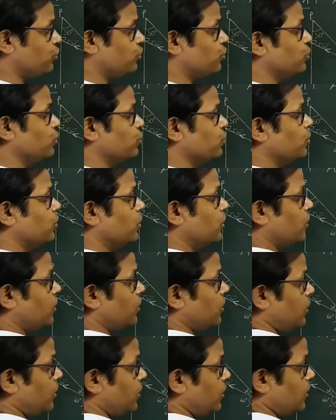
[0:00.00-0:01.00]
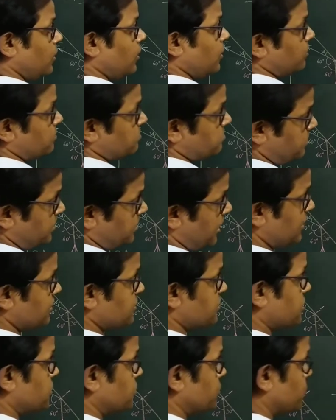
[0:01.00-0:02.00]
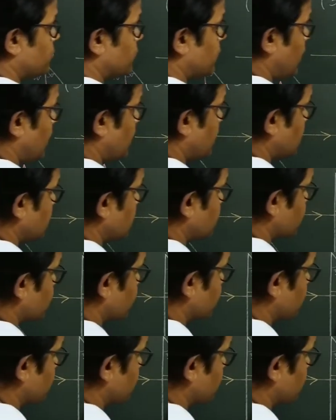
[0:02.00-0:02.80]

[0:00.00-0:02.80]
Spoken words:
through denser to rarer, so